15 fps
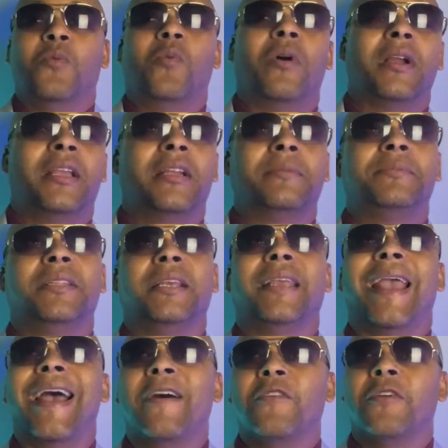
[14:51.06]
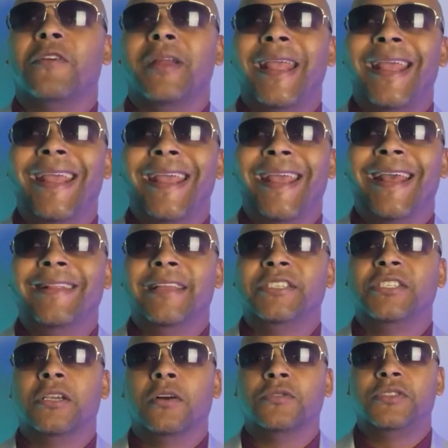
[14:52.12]
Get up to the counter, and then
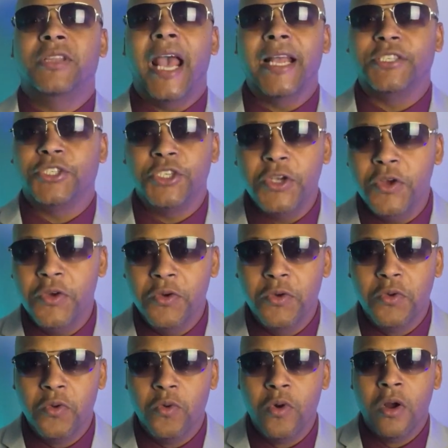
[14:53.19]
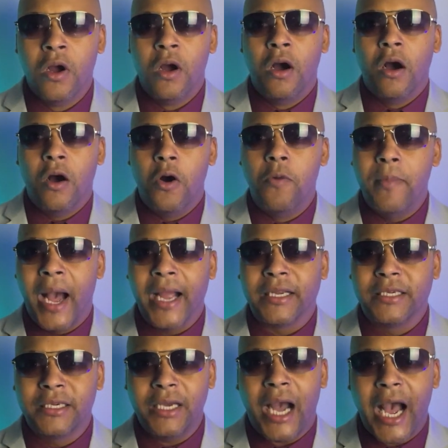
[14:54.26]
she goes, that's you. oh my
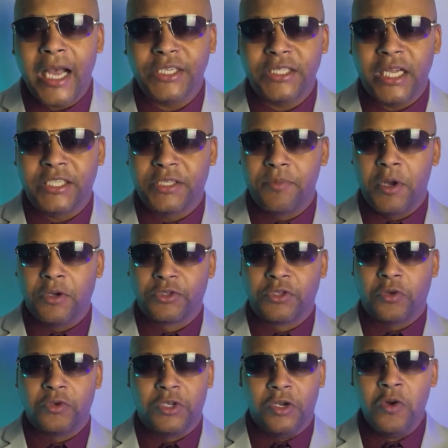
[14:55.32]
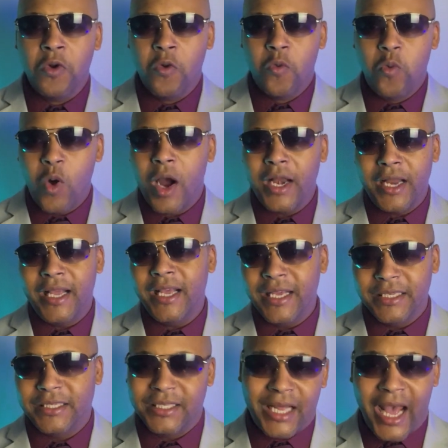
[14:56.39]
gosh, that smells so good. What
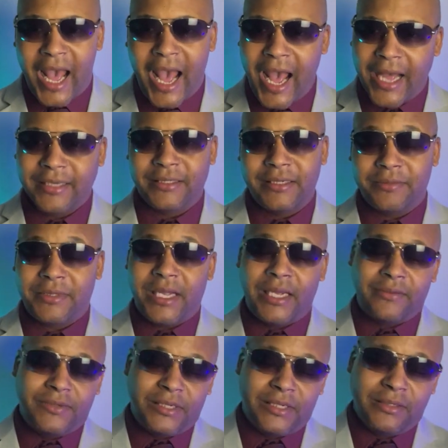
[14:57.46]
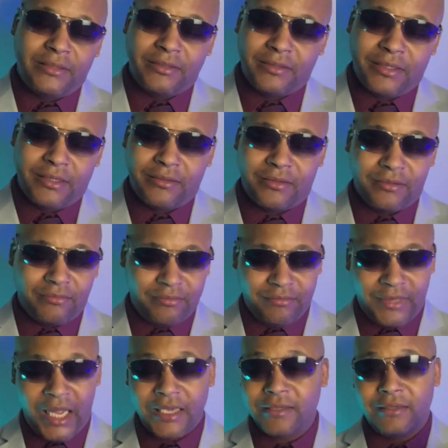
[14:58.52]
is that? It's like, oh,
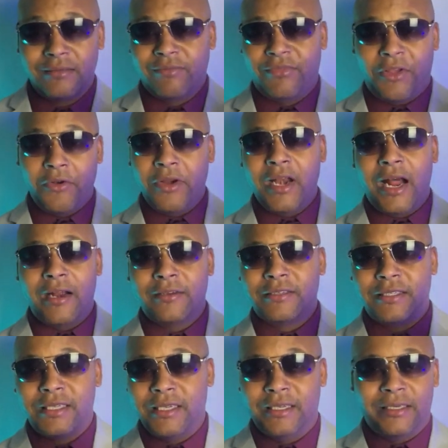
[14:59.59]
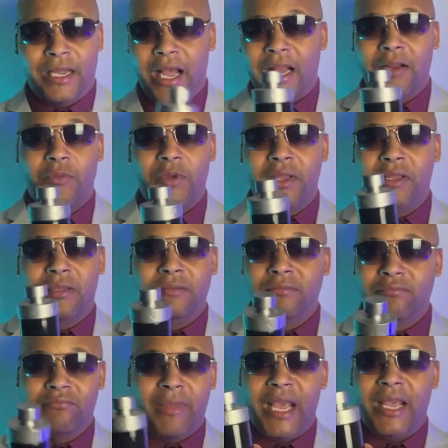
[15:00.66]
nice little $30 scent, Halloween,
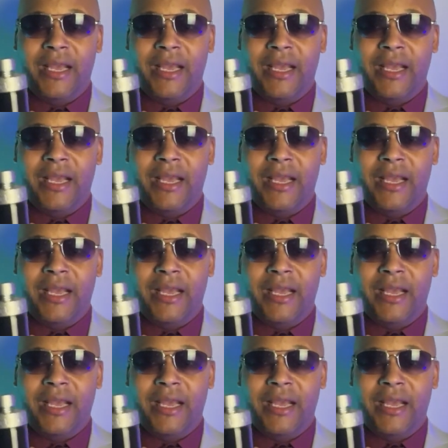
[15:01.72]
man,